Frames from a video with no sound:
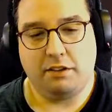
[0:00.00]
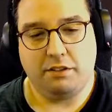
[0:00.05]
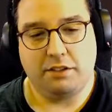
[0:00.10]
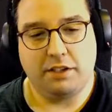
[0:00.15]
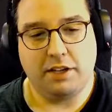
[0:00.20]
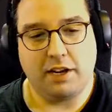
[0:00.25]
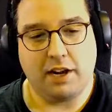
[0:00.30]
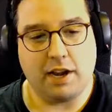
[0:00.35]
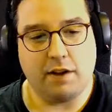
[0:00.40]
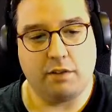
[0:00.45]

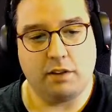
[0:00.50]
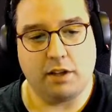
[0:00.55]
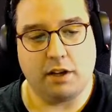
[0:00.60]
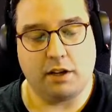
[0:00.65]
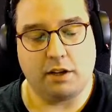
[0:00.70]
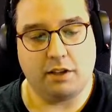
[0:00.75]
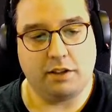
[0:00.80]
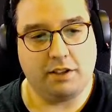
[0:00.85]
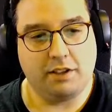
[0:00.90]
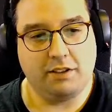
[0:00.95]
Gonna have a lot
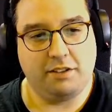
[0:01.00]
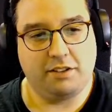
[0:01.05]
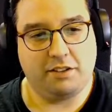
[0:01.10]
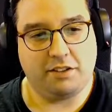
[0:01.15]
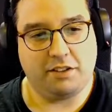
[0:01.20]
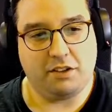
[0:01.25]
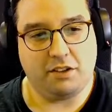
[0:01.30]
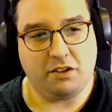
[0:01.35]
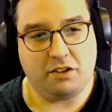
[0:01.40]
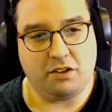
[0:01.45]
of these
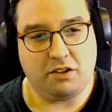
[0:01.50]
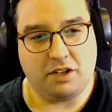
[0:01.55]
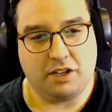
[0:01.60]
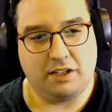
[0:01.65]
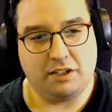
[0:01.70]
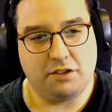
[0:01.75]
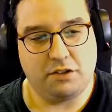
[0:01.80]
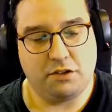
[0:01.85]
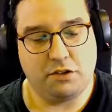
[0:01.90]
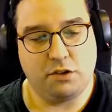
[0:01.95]

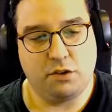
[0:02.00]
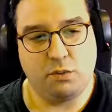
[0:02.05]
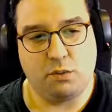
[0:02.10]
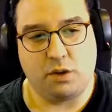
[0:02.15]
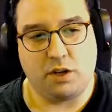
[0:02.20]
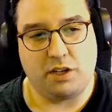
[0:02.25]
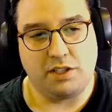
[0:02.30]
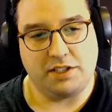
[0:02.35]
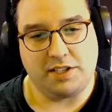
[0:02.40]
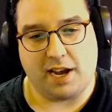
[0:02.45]
turn
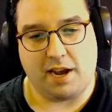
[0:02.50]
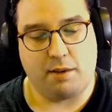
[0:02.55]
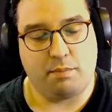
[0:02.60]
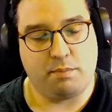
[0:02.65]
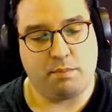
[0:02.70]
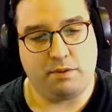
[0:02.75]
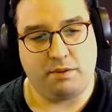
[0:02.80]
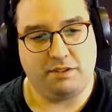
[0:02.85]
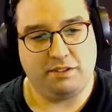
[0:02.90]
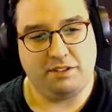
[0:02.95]
1 tap
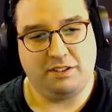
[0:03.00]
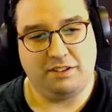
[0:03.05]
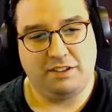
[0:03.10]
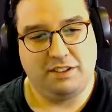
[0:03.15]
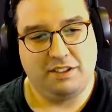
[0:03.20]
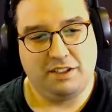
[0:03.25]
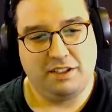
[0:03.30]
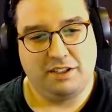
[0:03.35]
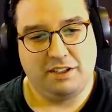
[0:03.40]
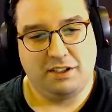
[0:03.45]

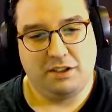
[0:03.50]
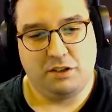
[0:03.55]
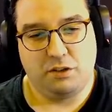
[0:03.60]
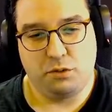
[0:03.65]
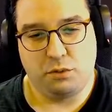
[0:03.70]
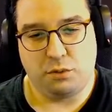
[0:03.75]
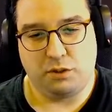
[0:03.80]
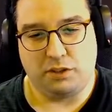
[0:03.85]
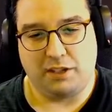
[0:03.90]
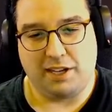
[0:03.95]

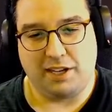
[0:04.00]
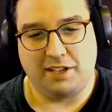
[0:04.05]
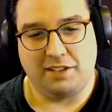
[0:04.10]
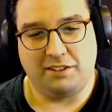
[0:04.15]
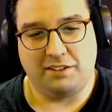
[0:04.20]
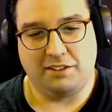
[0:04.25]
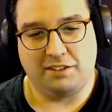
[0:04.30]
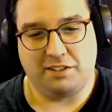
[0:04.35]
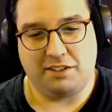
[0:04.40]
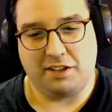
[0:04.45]
dual
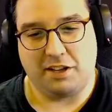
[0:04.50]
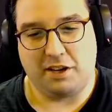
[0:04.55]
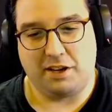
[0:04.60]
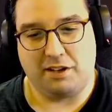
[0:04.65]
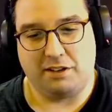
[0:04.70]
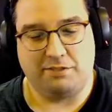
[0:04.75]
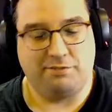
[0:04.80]
lands, and then,